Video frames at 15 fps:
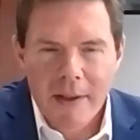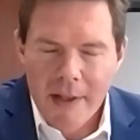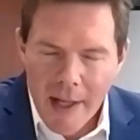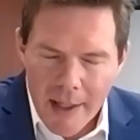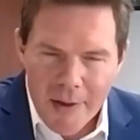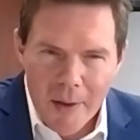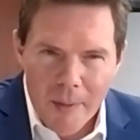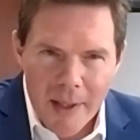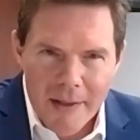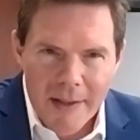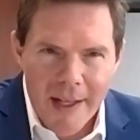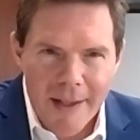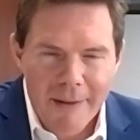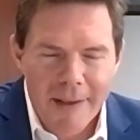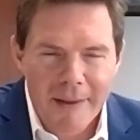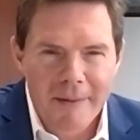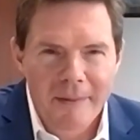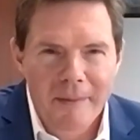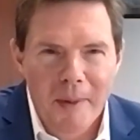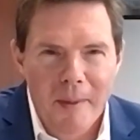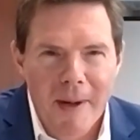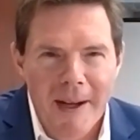Thanks so much, David.
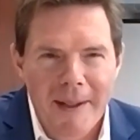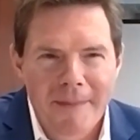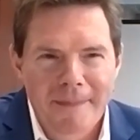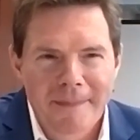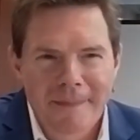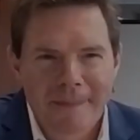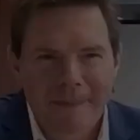Bye-bye.